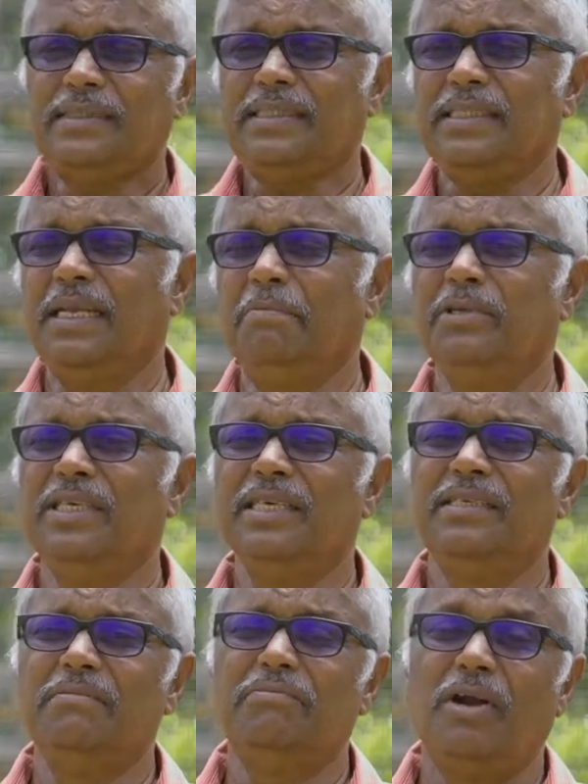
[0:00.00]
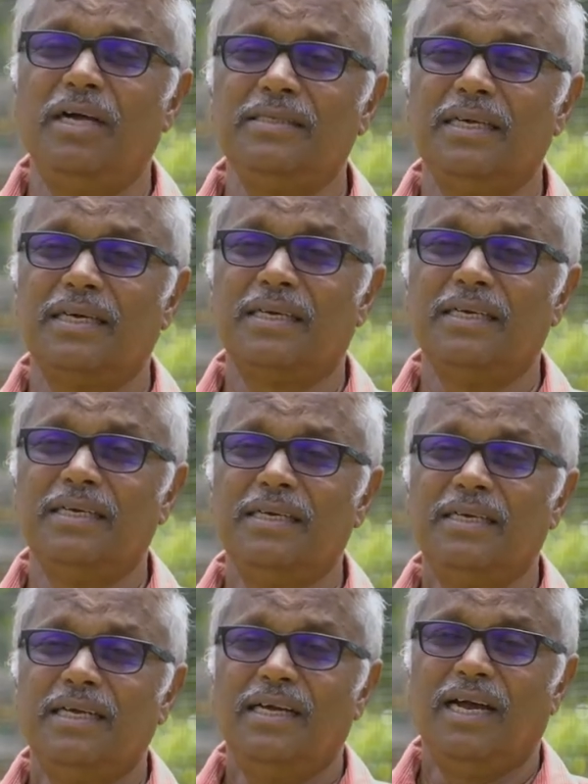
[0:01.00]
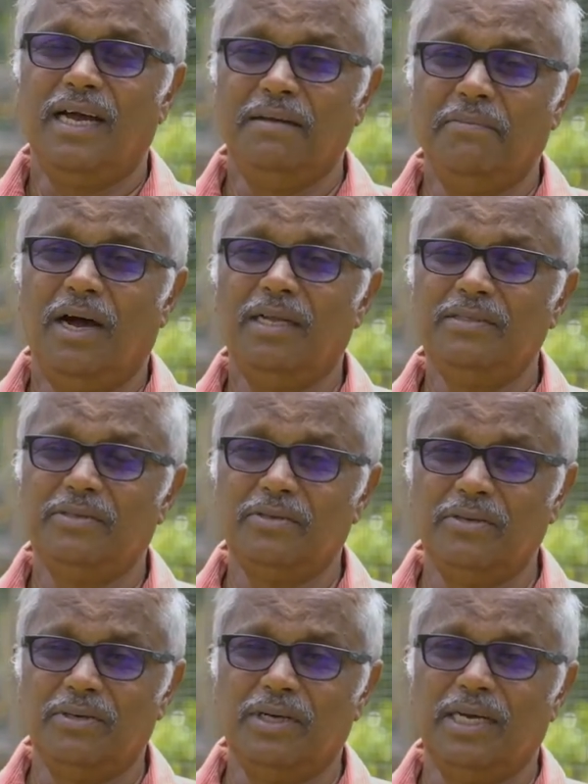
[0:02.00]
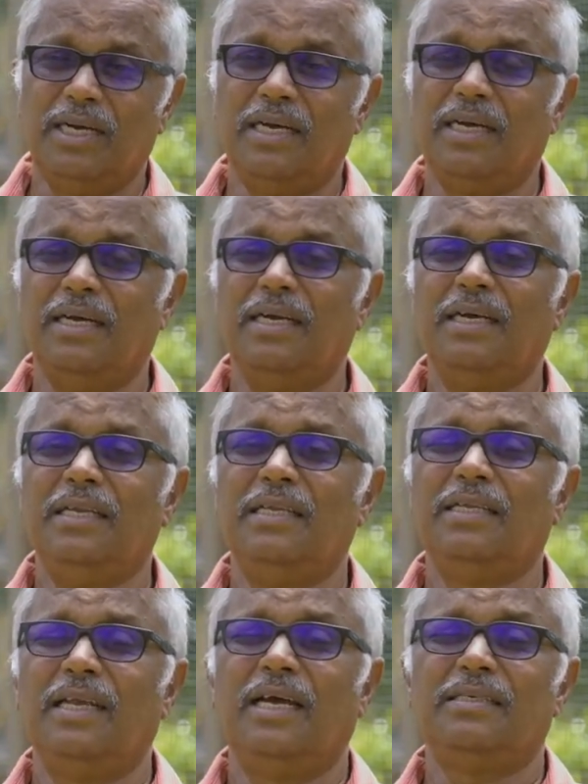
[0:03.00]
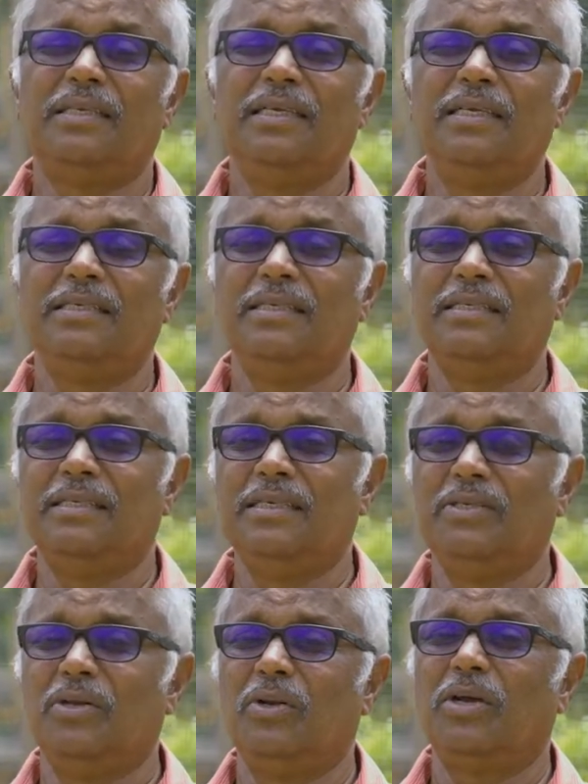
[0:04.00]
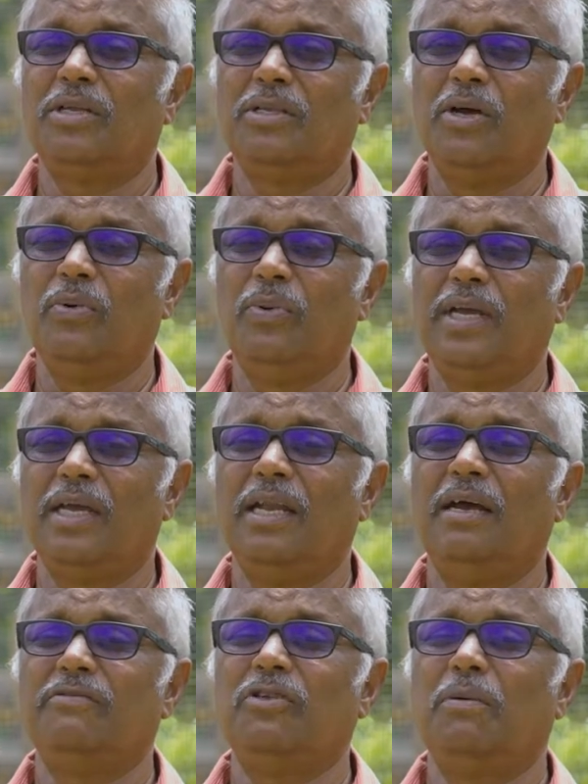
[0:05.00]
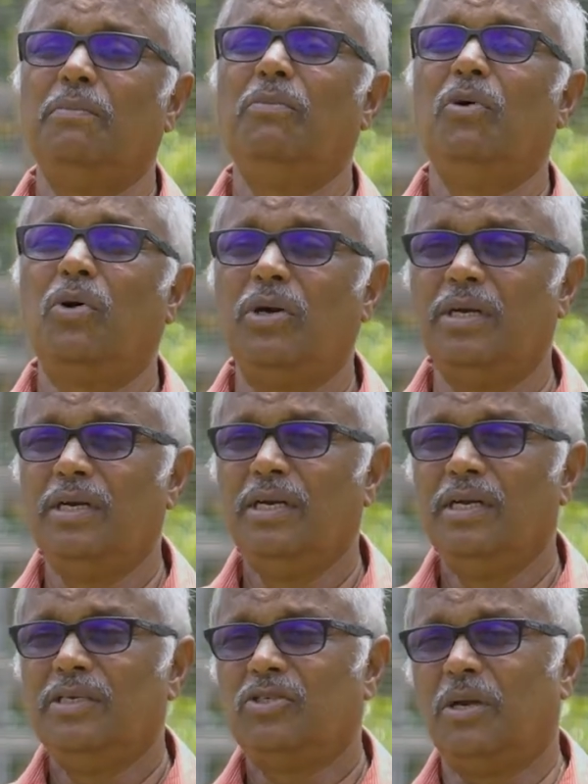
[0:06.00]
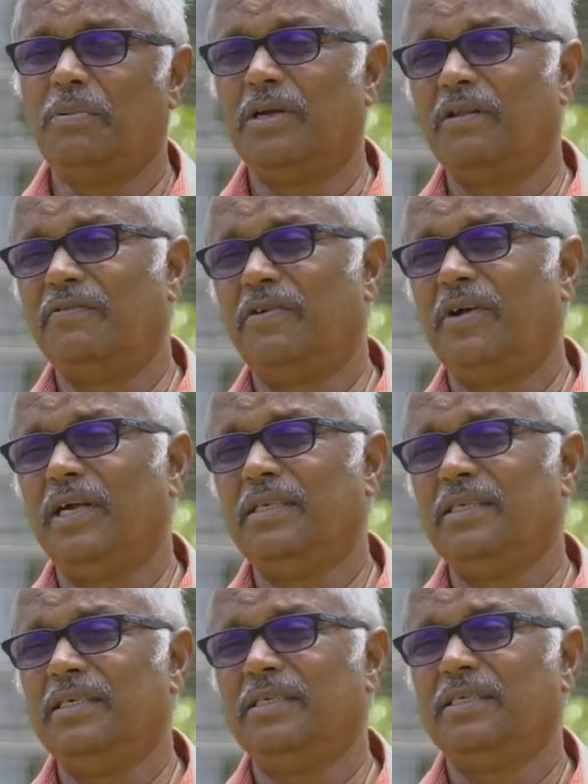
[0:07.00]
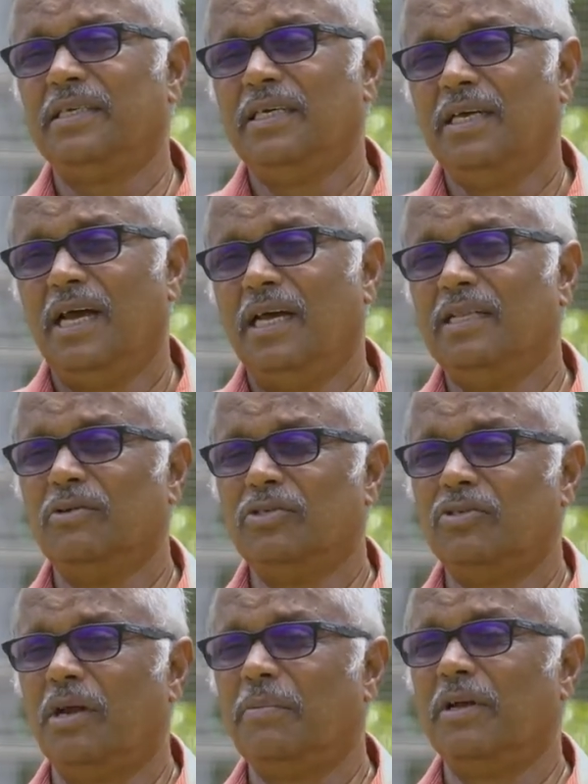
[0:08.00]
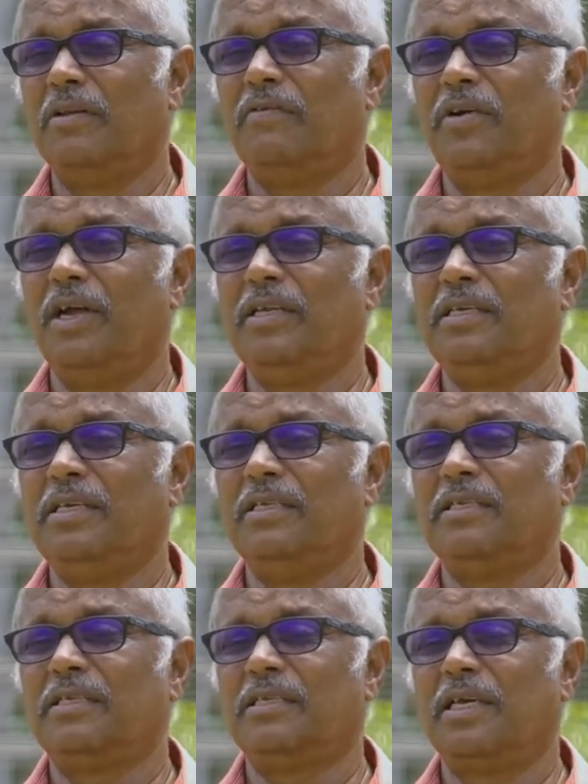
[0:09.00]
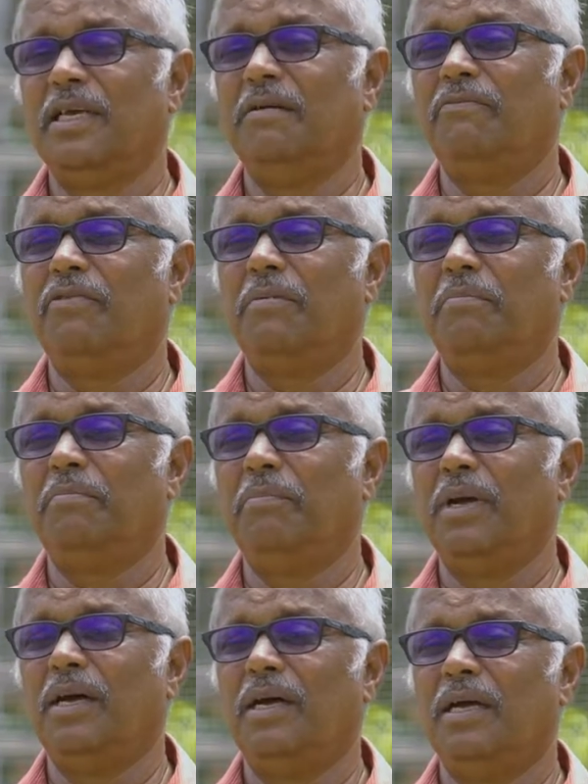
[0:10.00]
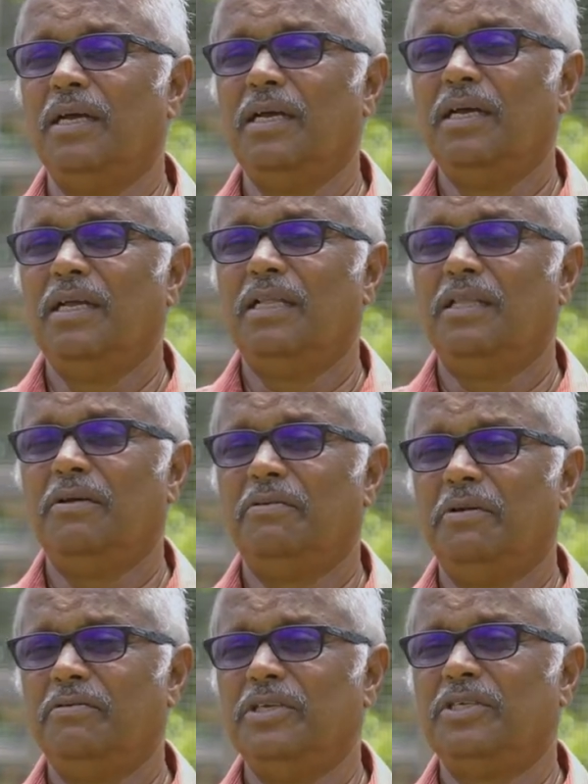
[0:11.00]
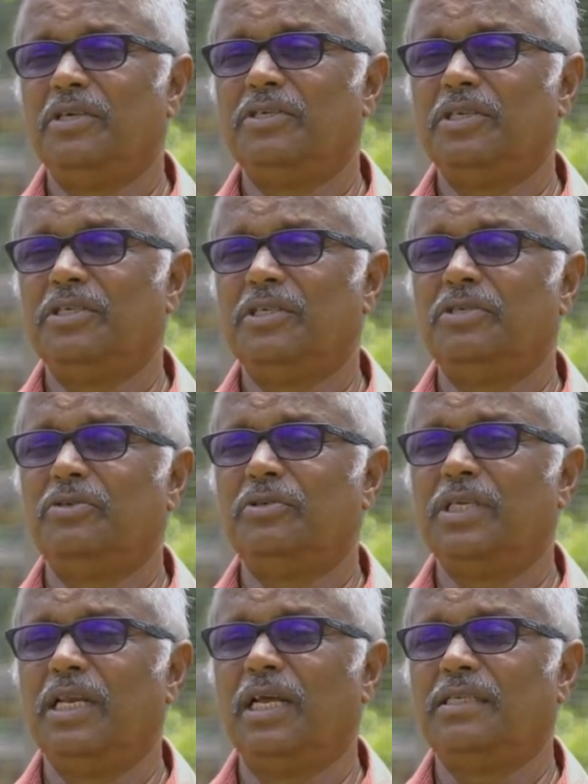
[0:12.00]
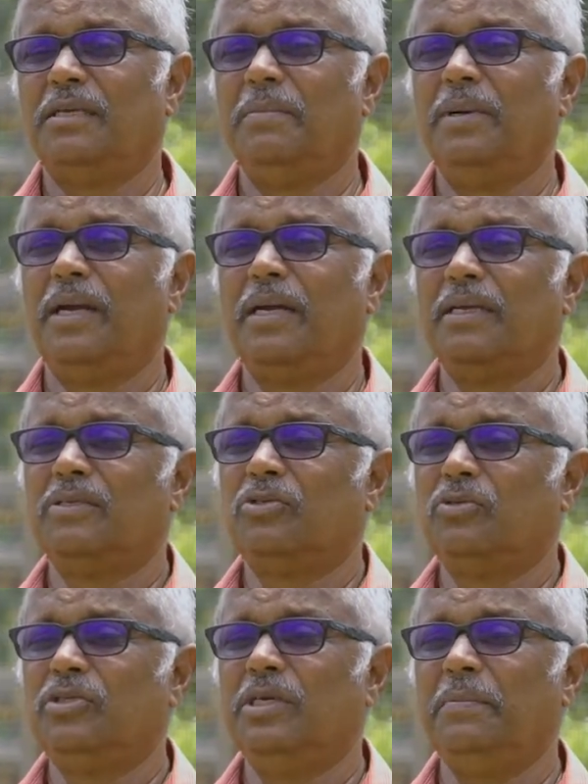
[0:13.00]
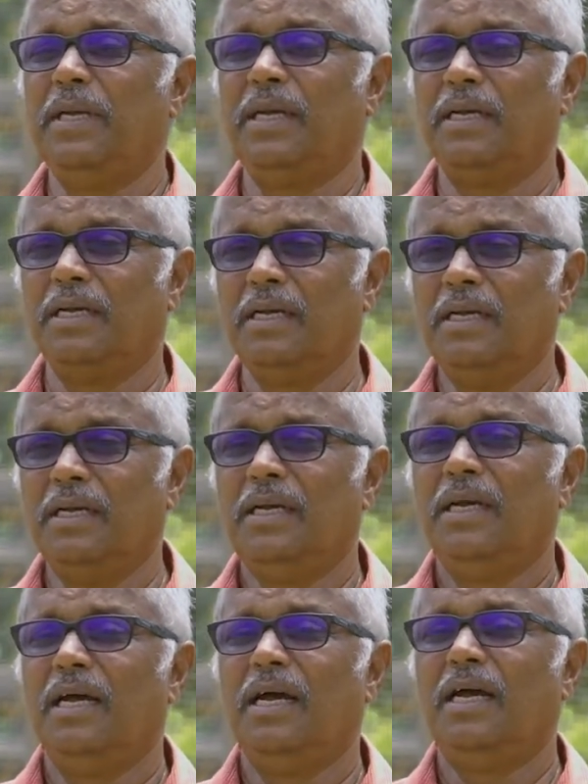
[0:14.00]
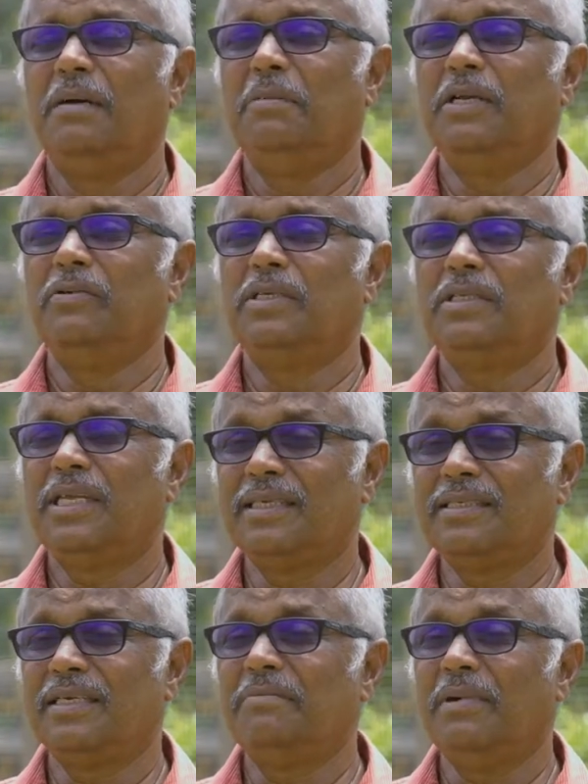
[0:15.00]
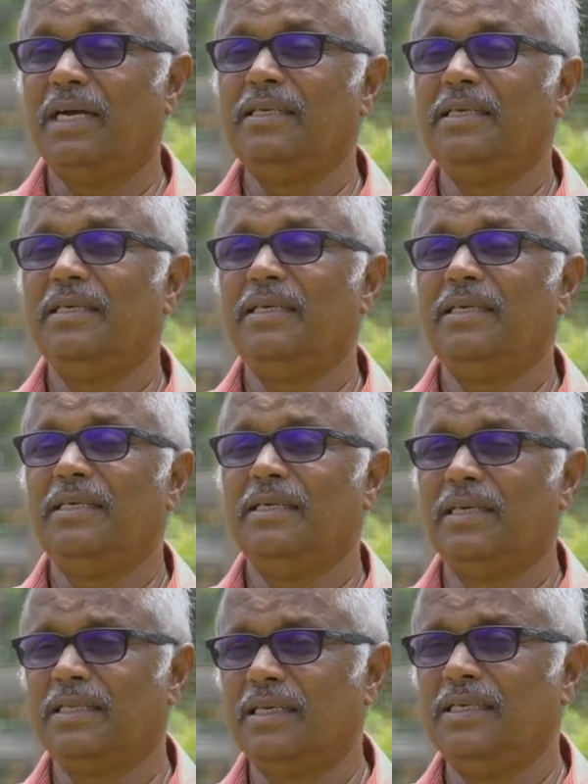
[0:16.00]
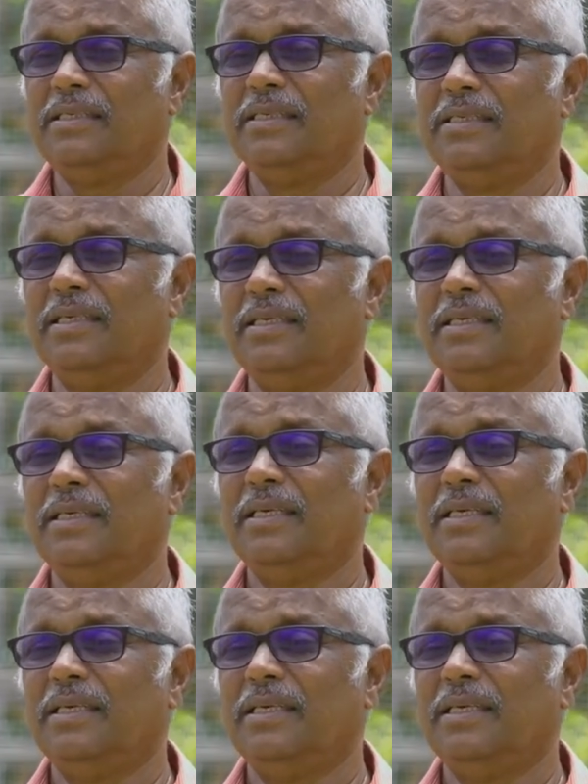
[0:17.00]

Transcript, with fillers: The potato project. I'm on to uh, an international agency to look at how we can have some more tropical varieties. And those tropical varieties came from uh, the, a research institute in Latin America to Jamaica um, and were tested by the, that agency.